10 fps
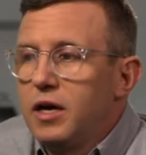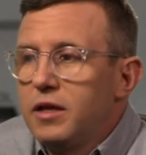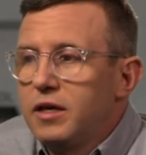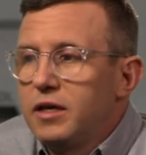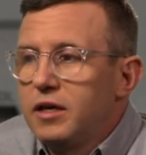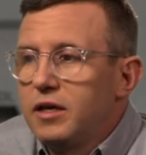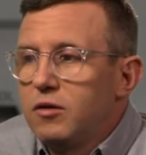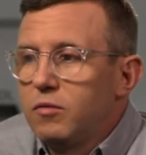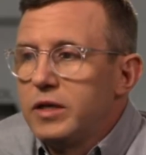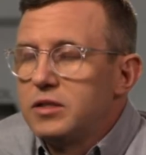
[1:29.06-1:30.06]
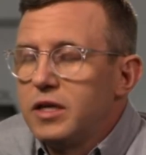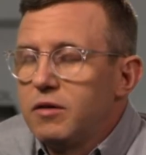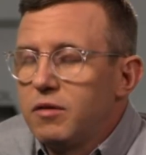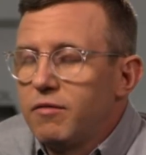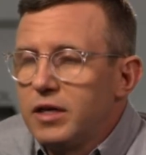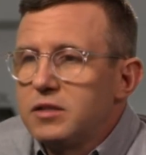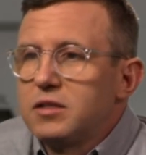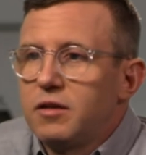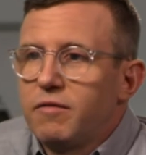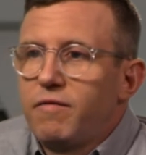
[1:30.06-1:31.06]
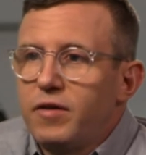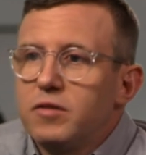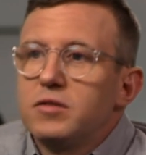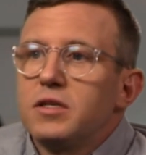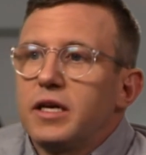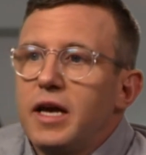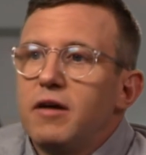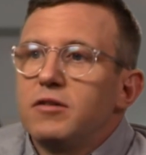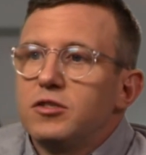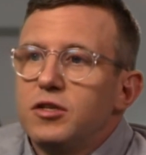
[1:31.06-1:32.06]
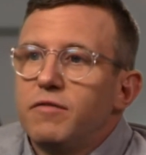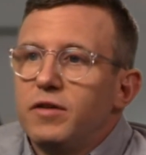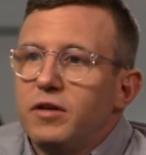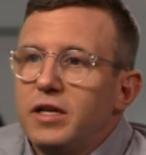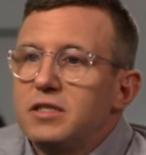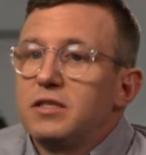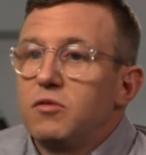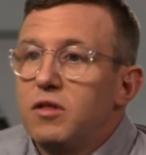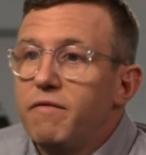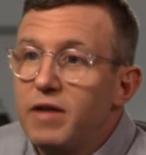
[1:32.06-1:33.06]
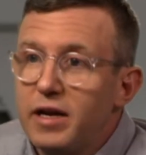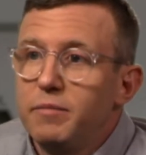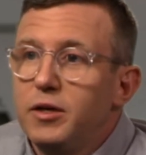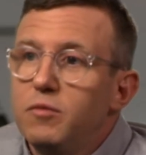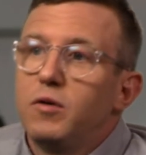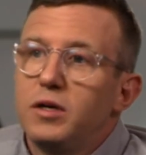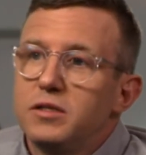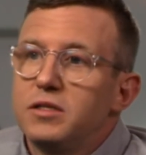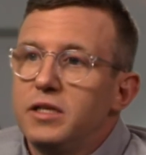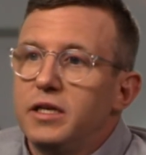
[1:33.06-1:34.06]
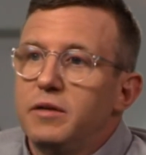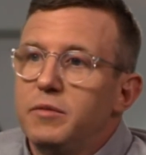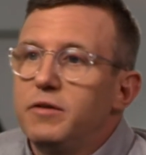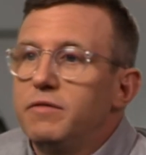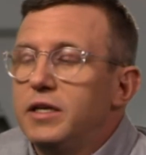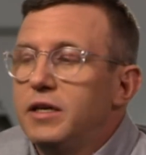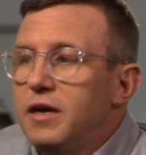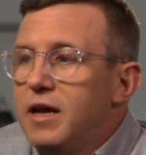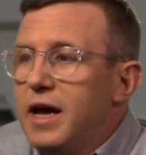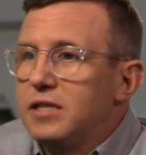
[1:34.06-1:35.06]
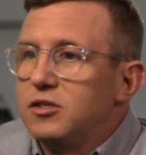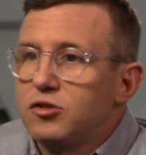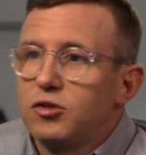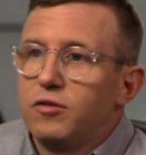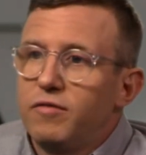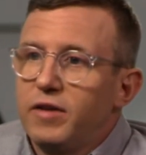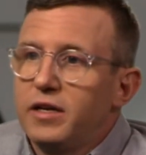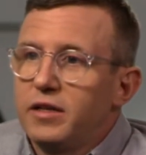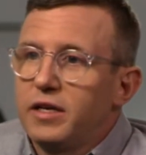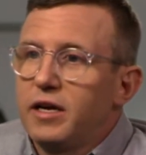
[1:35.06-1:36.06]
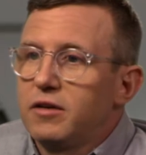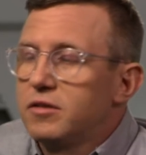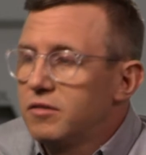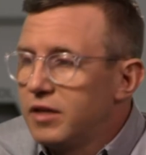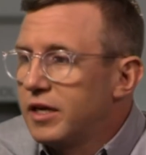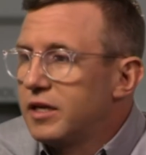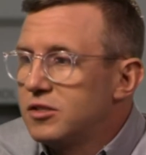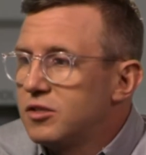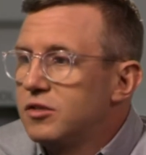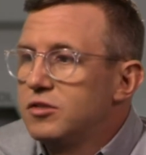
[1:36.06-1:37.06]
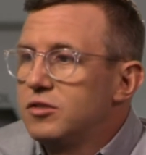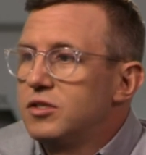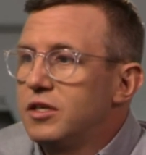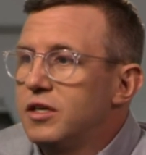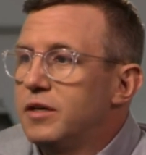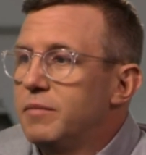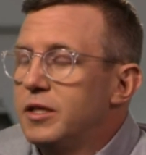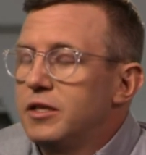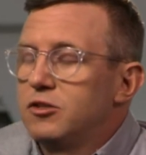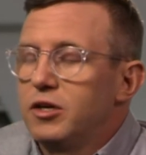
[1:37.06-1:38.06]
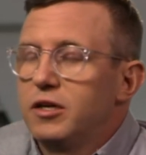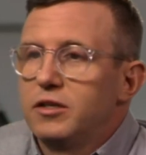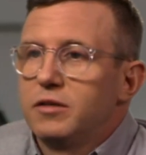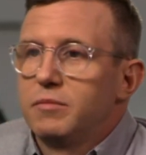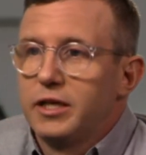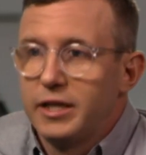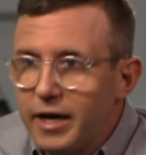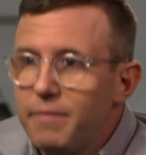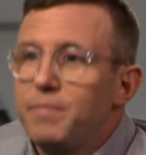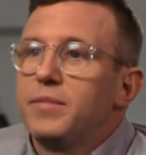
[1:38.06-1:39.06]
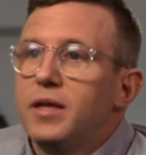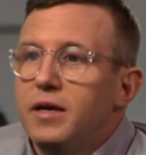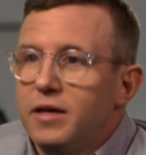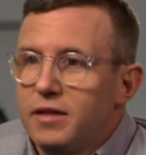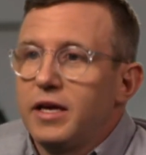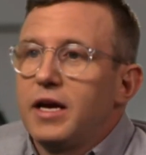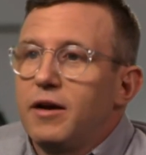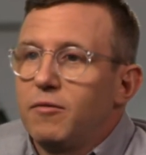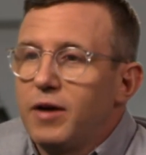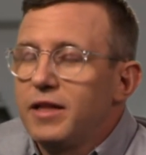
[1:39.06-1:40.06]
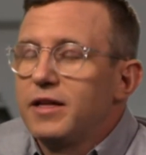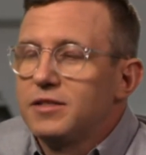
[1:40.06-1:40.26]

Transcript: I think it'll resonate with fans. It feels like how it should feel. That's the Venom you want to see in a movie. As a true fan of the character, like as soon as you see him in the trailer, you're gonna be like, yep, they got it right.